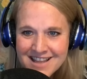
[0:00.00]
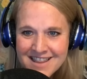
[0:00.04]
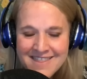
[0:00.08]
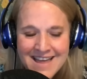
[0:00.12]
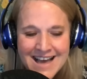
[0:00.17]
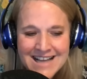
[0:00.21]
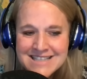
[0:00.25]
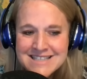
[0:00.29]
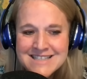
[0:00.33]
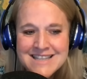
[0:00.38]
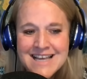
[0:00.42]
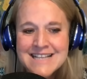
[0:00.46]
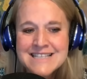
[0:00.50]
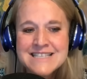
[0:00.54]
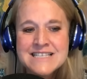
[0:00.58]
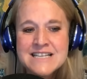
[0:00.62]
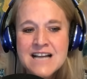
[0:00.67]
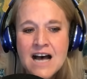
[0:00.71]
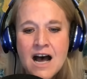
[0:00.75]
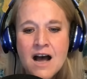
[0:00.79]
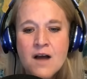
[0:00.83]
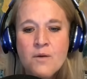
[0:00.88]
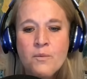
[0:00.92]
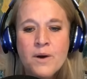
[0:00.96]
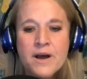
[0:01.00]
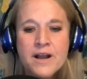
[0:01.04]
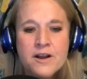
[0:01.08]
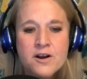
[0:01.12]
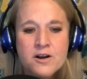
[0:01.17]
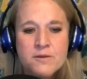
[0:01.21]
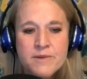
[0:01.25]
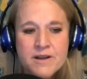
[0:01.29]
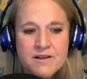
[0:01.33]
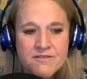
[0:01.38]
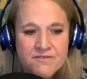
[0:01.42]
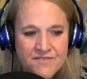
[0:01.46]
That's not what
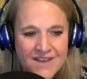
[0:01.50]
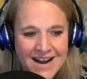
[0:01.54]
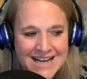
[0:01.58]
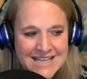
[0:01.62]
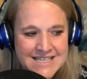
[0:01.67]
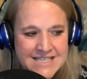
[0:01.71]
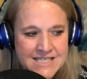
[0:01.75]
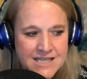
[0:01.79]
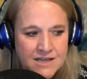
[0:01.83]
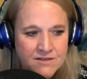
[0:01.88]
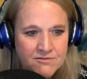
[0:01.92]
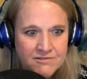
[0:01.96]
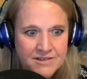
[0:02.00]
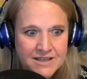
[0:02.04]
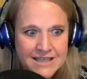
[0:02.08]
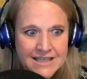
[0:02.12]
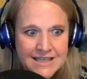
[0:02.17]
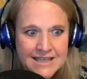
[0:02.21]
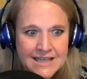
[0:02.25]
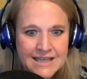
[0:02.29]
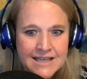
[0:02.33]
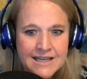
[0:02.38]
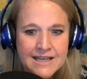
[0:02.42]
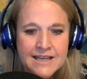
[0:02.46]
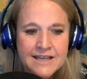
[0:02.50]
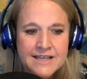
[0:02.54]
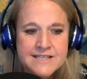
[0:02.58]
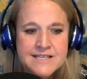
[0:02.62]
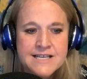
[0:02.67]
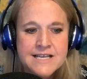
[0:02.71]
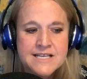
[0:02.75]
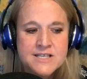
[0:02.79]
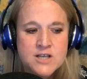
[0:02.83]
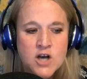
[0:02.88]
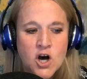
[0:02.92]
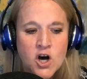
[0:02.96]
intermittent fasting really
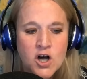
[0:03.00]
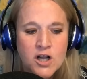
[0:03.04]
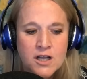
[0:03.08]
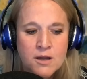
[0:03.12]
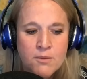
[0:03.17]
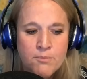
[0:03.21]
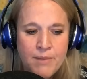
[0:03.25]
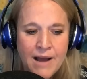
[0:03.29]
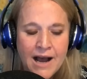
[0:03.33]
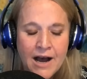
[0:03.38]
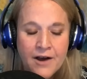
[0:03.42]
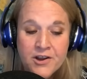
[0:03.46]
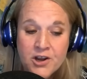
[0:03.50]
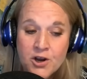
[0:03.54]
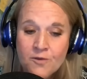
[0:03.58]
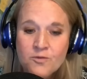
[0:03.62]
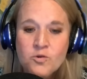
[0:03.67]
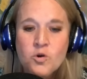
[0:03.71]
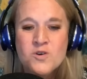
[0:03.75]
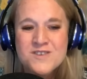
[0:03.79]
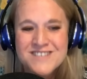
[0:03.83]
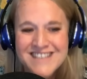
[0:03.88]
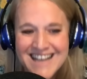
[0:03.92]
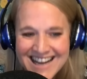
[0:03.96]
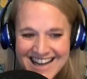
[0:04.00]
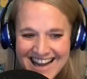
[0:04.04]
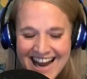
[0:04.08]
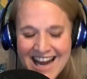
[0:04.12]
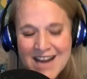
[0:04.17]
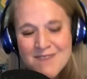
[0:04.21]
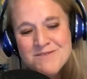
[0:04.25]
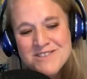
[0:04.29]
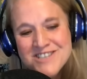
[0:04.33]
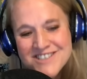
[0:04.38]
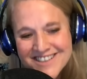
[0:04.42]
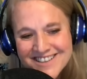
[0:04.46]
is all about. You know, of course, I
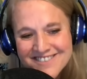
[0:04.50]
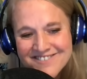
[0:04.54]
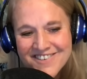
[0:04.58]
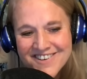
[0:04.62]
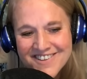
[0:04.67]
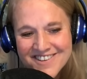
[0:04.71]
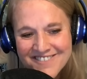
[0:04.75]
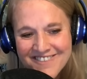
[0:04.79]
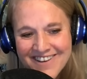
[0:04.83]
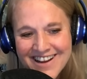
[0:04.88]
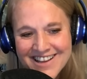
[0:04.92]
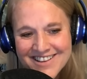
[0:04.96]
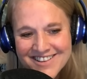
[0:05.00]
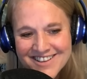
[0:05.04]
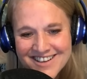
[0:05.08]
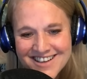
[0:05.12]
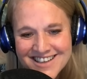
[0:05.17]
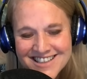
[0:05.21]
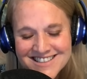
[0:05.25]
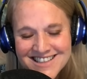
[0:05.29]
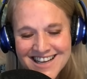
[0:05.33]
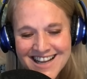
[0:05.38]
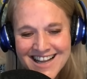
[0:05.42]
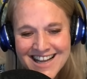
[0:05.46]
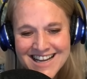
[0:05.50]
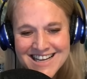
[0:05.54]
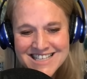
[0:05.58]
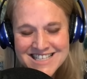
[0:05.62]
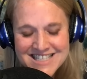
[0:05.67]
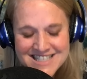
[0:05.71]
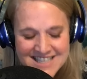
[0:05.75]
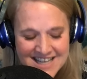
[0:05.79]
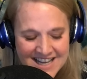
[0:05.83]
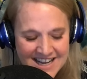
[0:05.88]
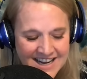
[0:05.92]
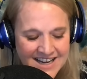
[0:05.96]
came to it for the weight loss. I like
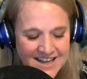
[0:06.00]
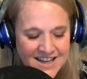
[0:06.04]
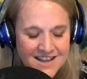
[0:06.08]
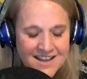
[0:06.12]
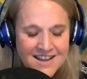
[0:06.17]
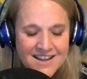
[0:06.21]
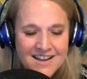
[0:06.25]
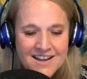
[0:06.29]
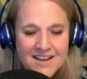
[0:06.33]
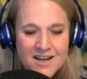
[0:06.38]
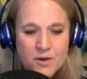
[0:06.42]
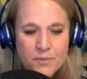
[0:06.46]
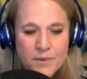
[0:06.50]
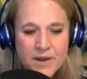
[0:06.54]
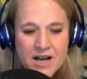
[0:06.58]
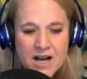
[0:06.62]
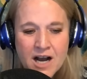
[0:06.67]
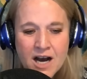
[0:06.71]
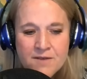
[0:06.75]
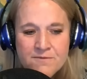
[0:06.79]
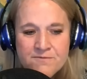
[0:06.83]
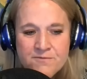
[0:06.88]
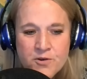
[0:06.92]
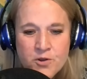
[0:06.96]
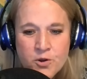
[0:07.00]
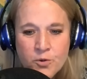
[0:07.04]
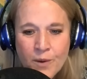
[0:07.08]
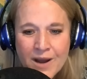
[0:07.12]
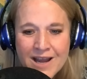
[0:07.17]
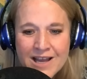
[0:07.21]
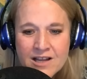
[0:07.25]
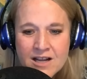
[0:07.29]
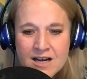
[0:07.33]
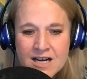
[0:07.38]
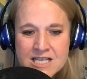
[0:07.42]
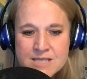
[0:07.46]
to say, you know, we come for the
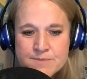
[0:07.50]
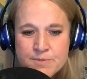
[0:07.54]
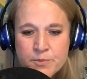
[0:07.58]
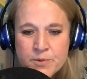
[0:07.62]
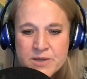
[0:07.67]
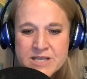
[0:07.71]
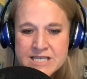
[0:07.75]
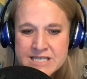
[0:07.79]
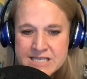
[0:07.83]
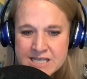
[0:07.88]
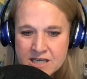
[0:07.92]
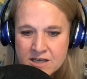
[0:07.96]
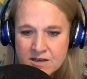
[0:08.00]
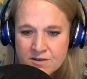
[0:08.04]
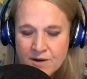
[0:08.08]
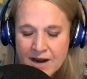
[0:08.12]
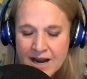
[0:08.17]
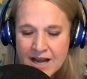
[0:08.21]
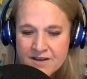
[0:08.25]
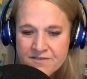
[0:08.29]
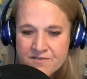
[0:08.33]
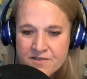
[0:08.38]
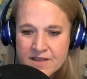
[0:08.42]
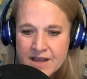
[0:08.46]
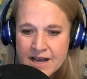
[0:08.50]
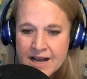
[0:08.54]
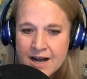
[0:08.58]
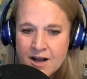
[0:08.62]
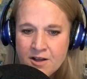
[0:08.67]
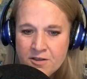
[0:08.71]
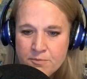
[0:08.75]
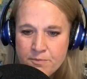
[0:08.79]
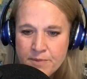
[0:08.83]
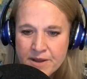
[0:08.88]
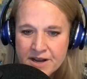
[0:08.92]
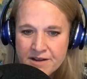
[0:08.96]
weight loss, but we stick around for the
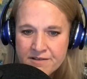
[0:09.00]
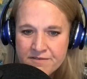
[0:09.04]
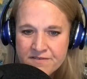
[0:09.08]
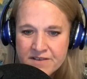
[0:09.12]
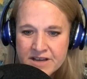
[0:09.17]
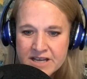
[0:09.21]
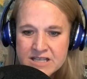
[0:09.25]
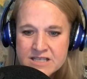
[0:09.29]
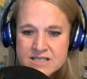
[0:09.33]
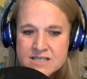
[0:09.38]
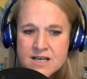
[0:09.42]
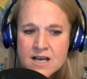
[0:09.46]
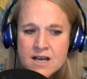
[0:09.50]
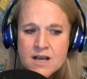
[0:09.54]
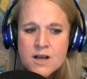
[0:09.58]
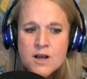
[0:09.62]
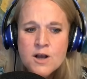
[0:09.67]
health benefits.